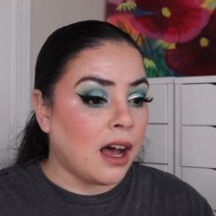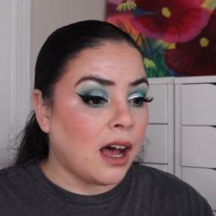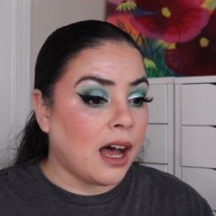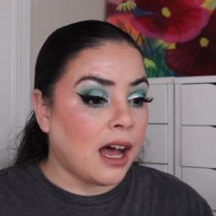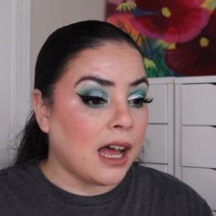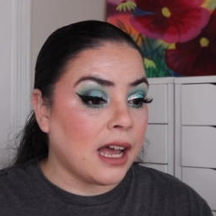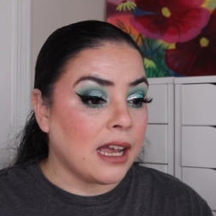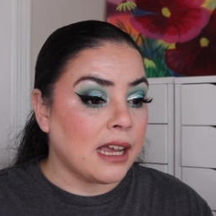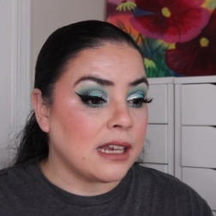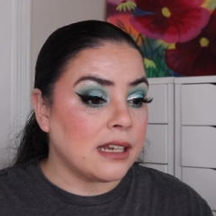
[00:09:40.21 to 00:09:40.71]

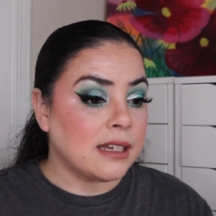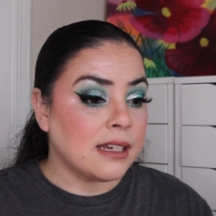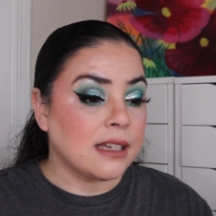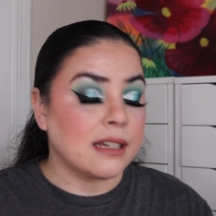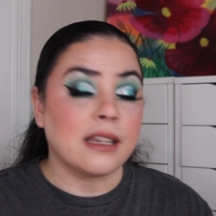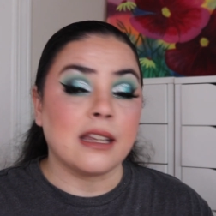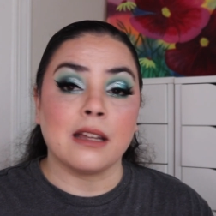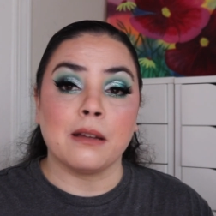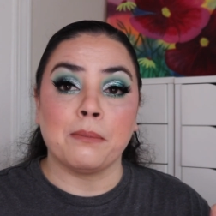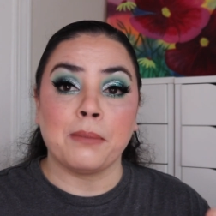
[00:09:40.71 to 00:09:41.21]
I
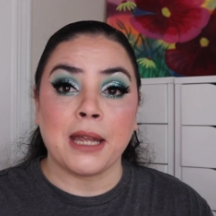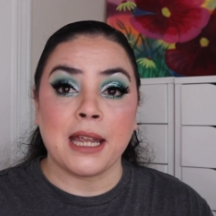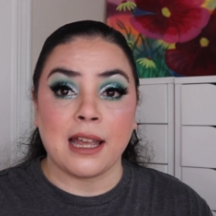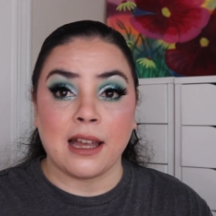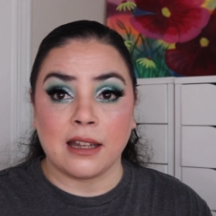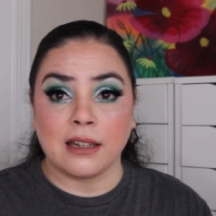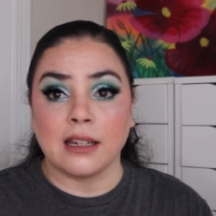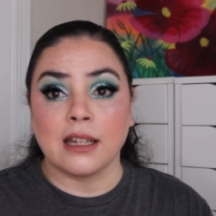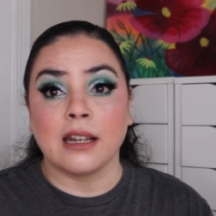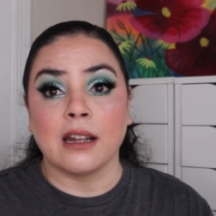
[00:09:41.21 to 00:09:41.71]
did hit
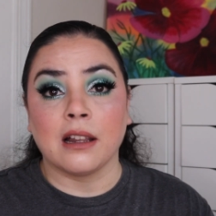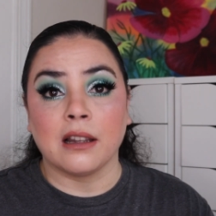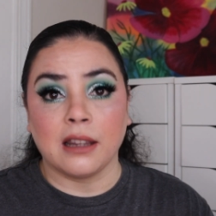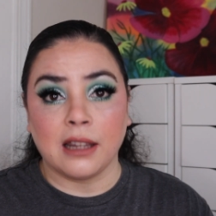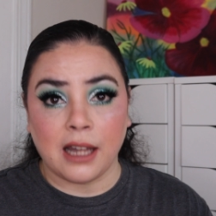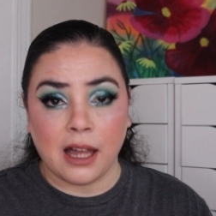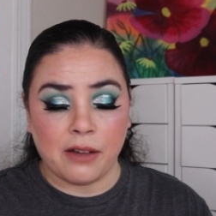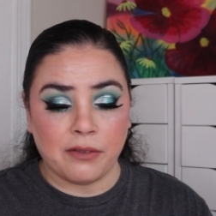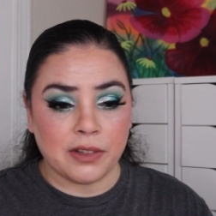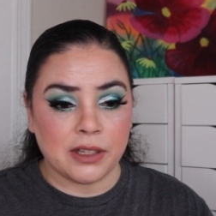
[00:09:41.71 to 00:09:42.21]
pan in
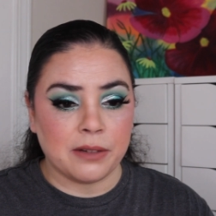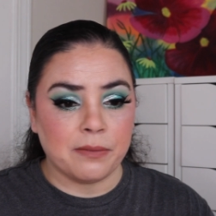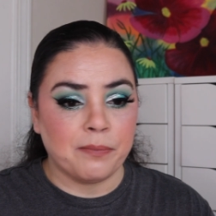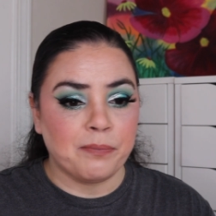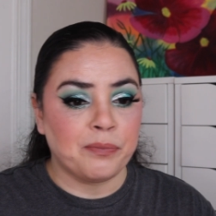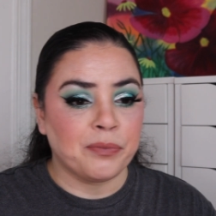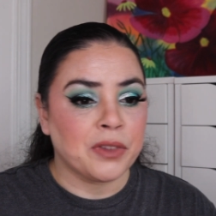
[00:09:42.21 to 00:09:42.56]
eleven.